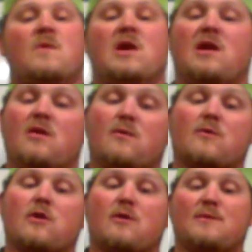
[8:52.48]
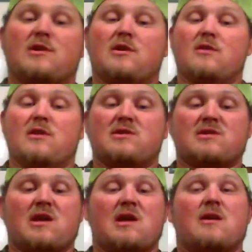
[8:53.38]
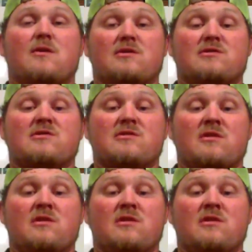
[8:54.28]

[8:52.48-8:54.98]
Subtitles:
They ain't a little grommet that they slide on. It's